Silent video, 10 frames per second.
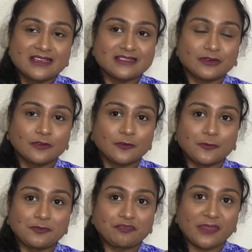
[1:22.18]
so
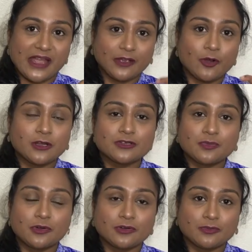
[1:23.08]
I called to
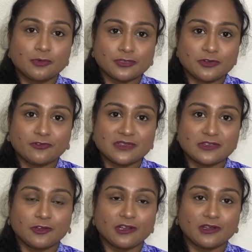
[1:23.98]
po post office
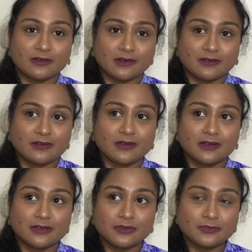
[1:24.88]
on
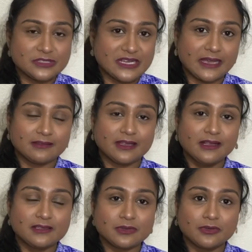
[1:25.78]
Tuesday I
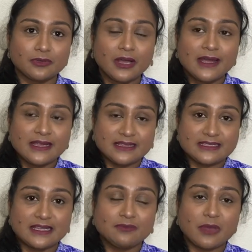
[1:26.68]
think so they
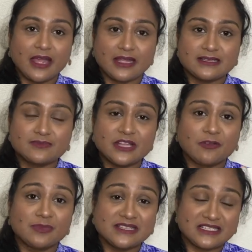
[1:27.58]
said my items
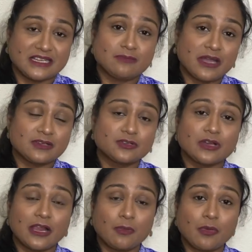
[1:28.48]
have been sent back to
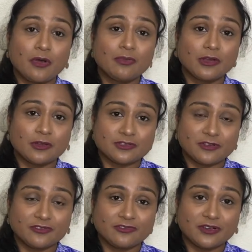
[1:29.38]
Colourpop because
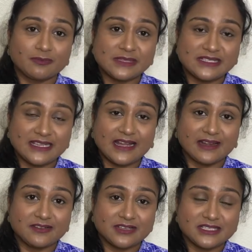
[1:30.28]
of uh, missing
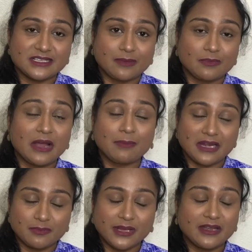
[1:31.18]
address num
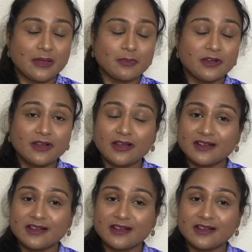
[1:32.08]
apartment number